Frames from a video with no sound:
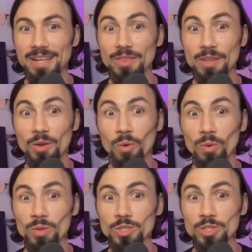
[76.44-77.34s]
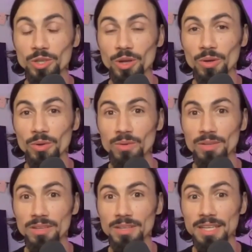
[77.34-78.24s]
The
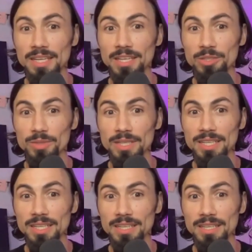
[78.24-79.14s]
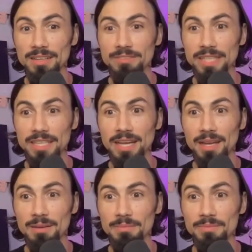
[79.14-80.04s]
cornerstone ingredient of E
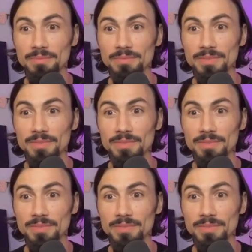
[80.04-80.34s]
M